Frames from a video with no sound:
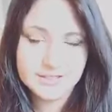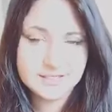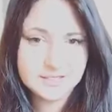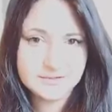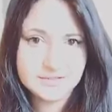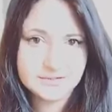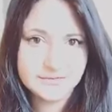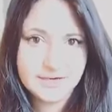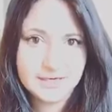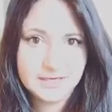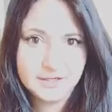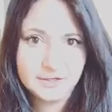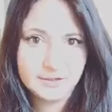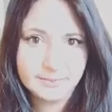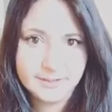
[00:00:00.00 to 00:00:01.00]
It's, just
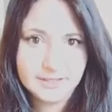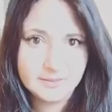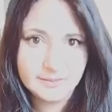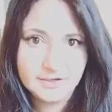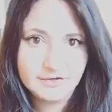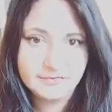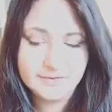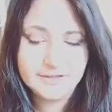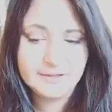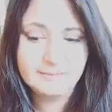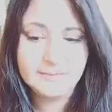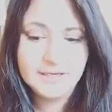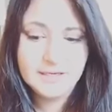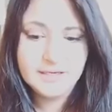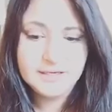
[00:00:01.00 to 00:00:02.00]
really not a big movement.
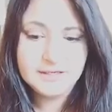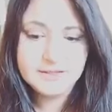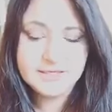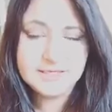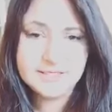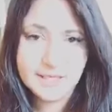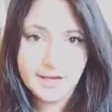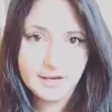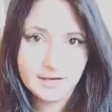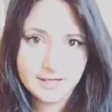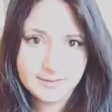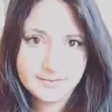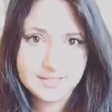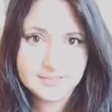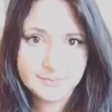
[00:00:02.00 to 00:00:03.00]
Then this
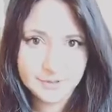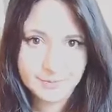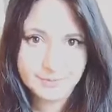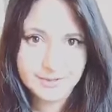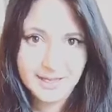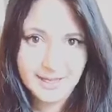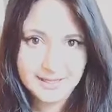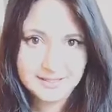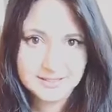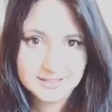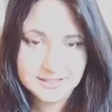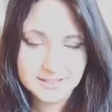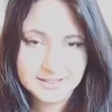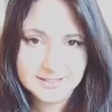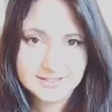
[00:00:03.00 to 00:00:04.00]
hype, this
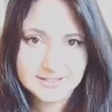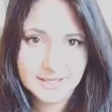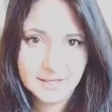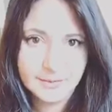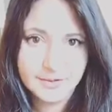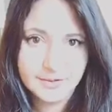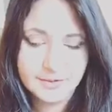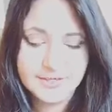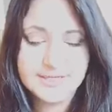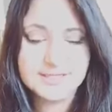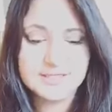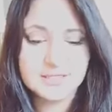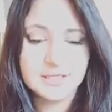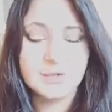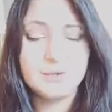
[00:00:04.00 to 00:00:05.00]
propaganda that's going on,
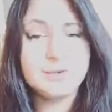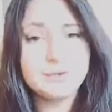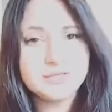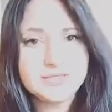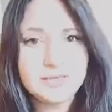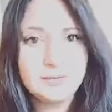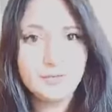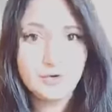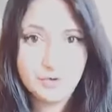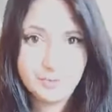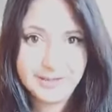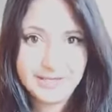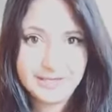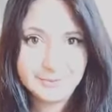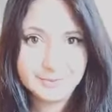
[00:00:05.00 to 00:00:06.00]
is causing more
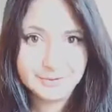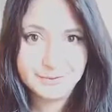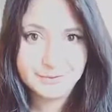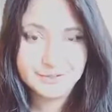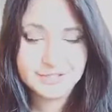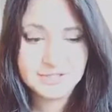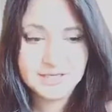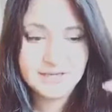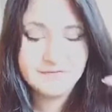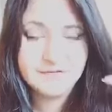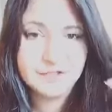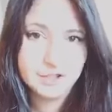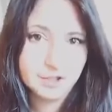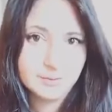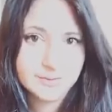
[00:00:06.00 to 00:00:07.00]
people to give
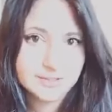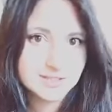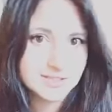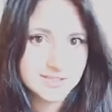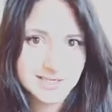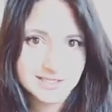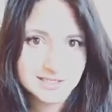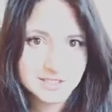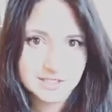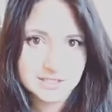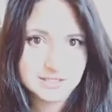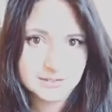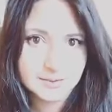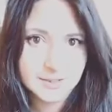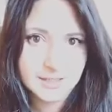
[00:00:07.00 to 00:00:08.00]
too much attention
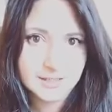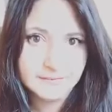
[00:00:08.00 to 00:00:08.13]
to it